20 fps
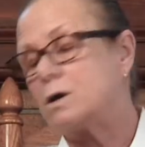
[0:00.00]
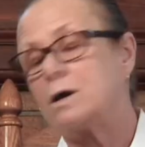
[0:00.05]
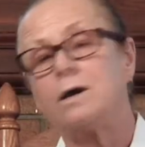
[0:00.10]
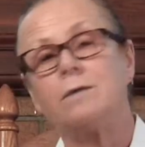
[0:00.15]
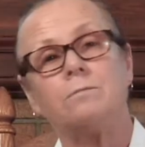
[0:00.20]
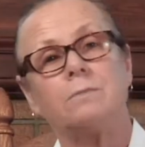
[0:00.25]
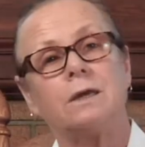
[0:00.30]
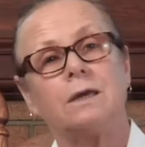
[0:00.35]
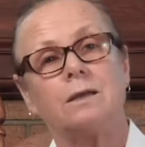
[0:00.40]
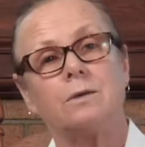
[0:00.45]

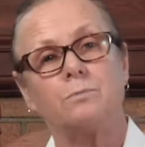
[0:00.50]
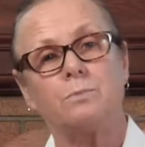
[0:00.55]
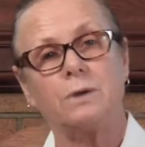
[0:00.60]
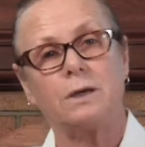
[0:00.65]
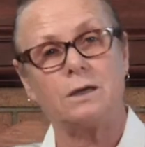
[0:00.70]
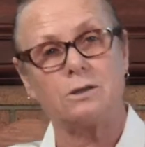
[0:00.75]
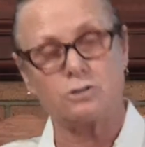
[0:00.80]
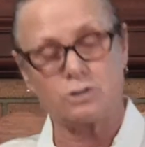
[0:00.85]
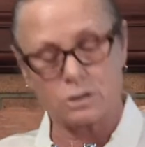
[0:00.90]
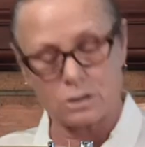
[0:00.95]
I'm in a
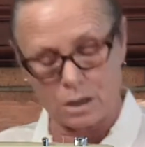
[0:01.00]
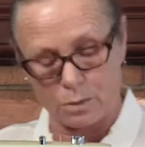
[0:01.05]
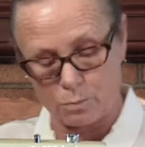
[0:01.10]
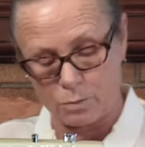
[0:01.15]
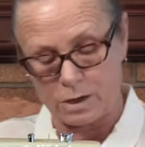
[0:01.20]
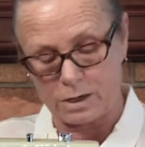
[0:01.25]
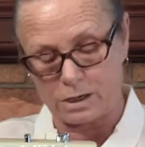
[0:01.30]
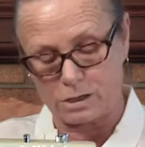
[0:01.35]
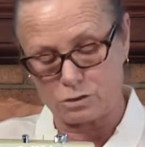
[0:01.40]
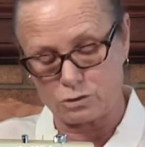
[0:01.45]
pinch and I'm
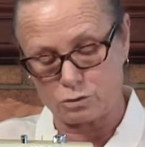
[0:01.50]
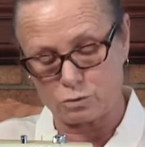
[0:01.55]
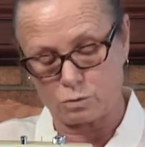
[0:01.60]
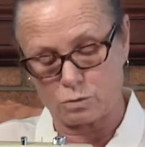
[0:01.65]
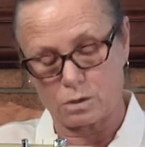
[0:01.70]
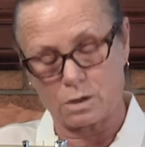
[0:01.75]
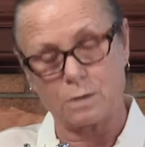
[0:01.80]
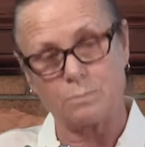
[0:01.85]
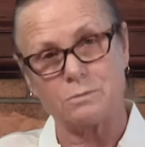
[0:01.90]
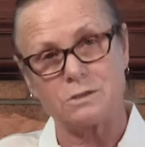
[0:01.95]
running
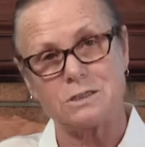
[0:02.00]
short on